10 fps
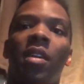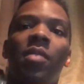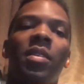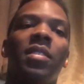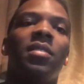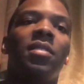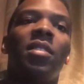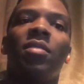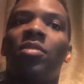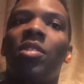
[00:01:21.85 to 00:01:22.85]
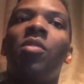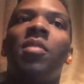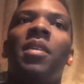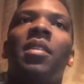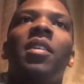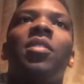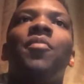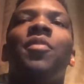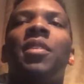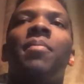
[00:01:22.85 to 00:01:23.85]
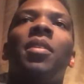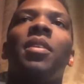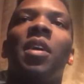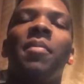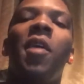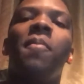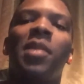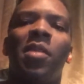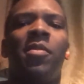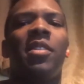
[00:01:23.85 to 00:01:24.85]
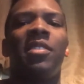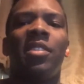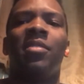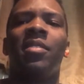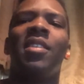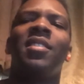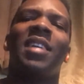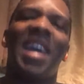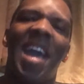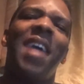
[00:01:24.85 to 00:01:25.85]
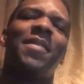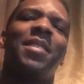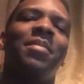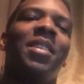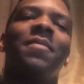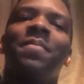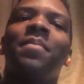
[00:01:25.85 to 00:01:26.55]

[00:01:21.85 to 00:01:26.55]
I wanted to, show, yeah, Doomfist had barely come out, but I wanted, to have something.